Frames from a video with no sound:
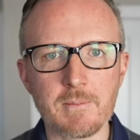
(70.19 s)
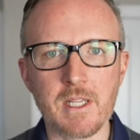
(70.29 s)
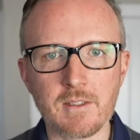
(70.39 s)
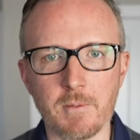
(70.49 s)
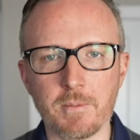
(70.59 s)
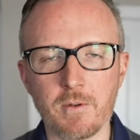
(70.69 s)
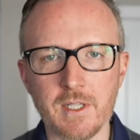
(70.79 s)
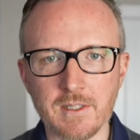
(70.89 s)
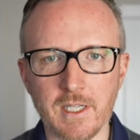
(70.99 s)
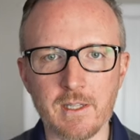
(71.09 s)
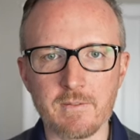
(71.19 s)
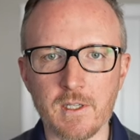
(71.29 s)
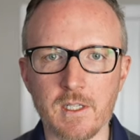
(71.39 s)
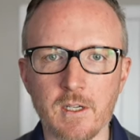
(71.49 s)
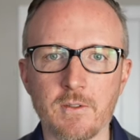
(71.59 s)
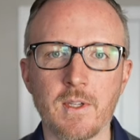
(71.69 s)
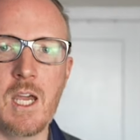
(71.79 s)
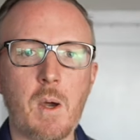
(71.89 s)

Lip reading: to be uploading daily videos.